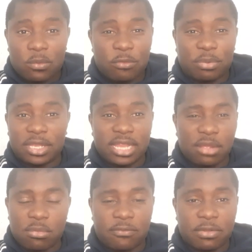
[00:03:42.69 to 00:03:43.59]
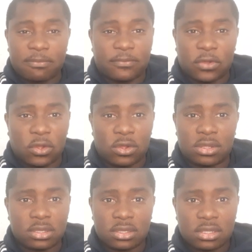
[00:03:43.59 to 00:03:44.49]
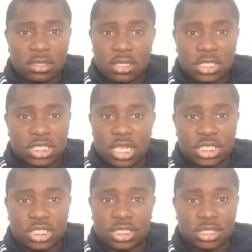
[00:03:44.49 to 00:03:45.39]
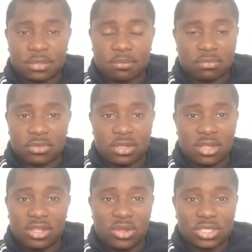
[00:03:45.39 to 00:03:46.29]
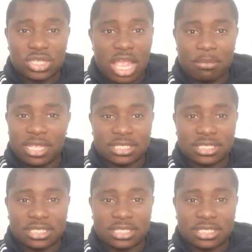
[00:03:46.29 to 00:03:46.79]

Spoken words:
We've been linked with him for such a long time.